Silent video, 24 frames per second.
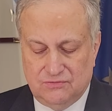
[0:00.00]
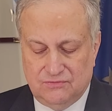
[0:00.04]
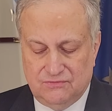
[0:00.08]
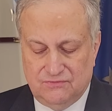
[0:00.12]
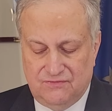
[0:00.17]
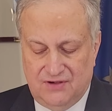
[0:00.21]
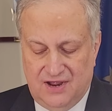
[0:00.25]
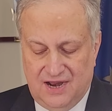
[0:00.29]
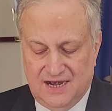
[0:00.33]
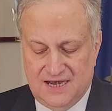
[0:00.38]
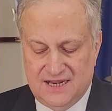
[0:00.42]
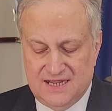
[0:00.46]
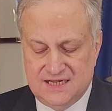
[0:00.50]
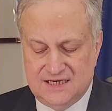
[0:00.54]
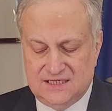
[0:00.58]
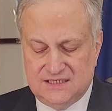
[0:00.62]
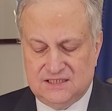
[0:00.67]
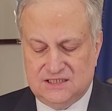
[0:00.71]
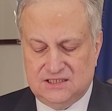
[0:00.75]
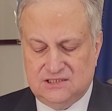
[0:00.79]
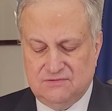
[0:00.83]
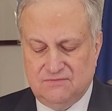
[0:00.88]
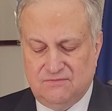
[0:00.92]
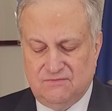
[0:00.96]

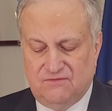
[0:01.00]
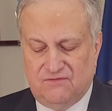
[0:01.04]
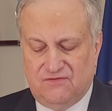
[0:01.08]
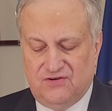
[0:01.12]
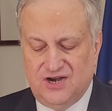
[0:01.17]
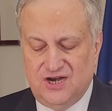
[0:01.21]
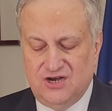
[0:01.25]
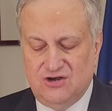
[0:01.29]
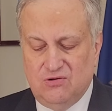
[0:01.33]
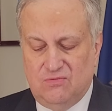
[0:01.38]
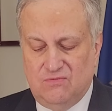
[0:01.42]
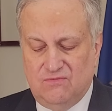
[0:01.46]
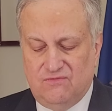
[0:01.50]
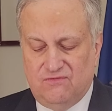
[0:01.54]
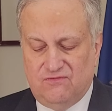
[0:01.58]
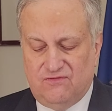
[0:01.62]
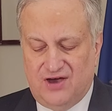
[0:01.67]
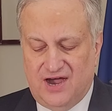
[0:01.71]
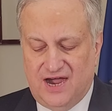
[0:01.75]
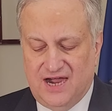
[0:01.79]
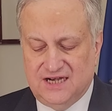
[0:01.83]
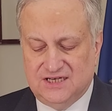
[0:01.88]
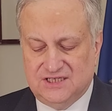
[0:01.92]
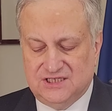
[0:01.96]
valiant freedom
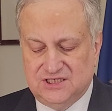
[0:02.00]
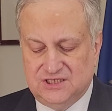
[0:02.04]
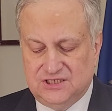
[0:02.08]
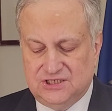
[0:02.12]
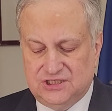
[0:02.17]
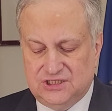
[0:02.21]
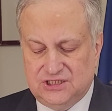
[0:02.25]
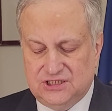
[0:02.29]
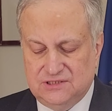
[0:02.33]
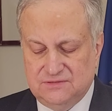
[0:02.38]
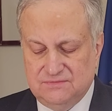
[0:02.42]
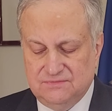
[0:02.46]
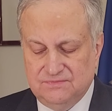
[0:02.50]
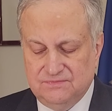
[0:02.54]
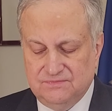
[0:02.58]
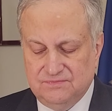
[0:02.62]
fighters,